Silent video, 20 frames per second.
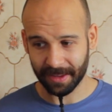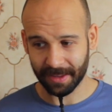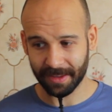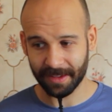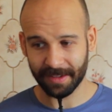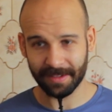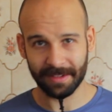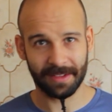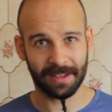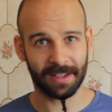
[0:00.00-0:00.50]

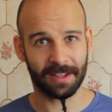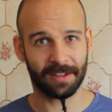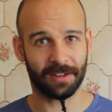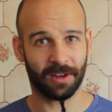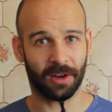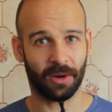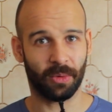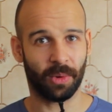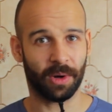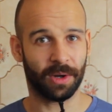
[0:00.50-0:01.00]
these are things
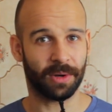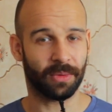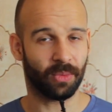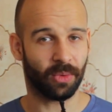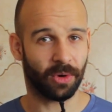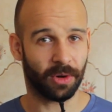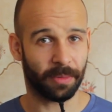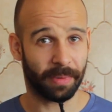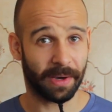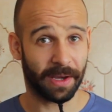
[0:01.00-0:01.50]
that I want.
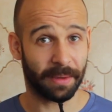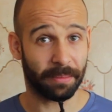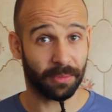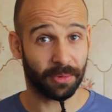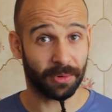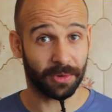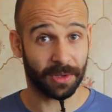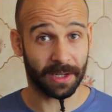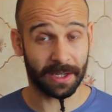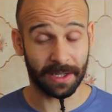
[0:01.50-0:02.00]
Why pay
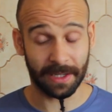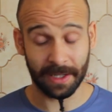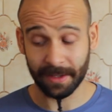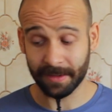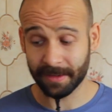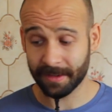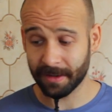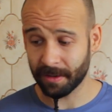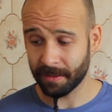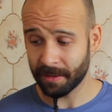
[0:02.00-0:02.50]
more than I
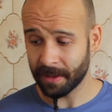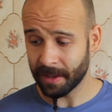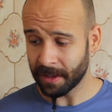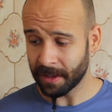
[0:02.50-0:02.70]
need to?